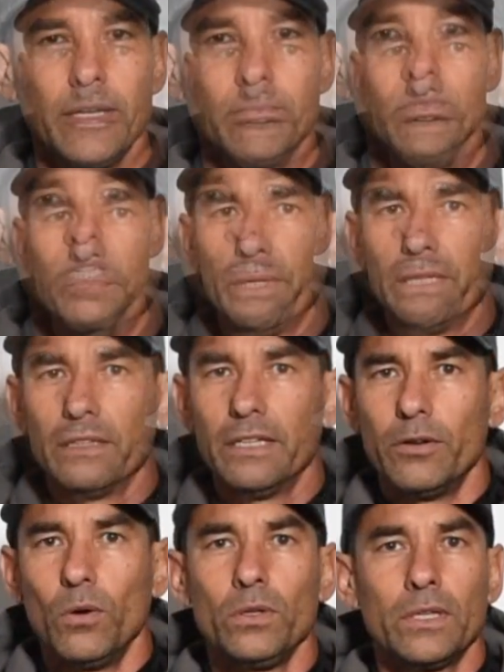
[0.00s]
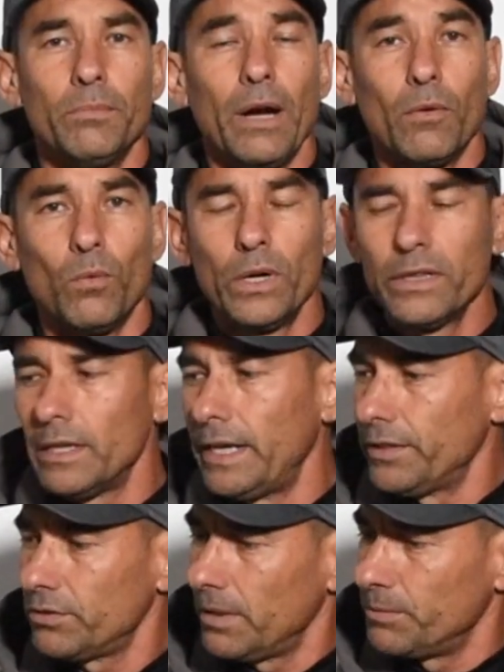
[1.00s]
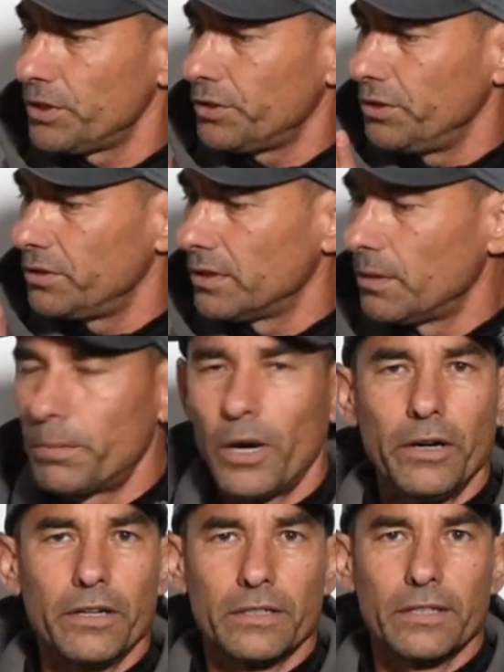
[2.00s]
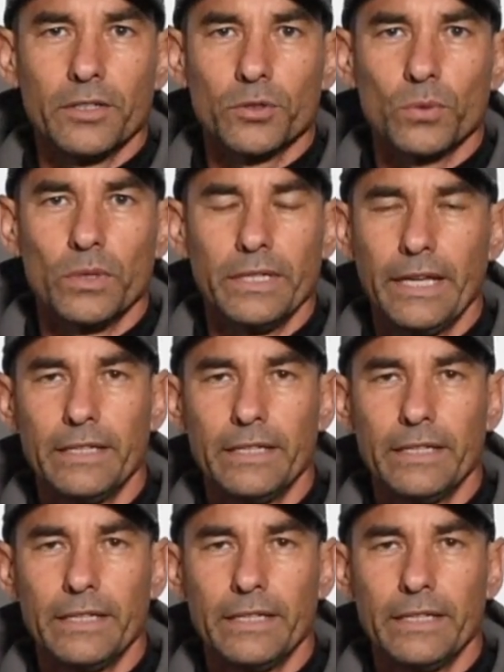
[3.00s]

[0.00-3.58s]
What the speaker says: Now I'm being lit only by one light, so I'm just using the partner to this one,